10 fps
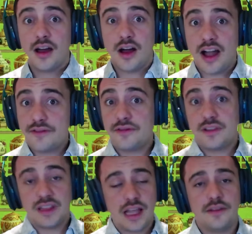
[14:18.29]
I've
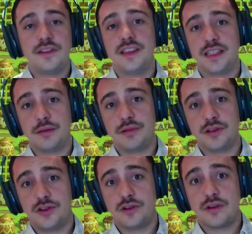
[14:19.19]
loved the city builder
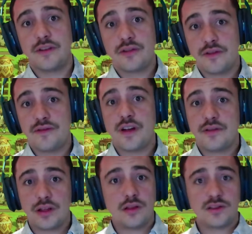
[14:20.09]
genre for a
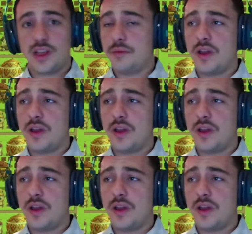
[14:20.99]
very long time,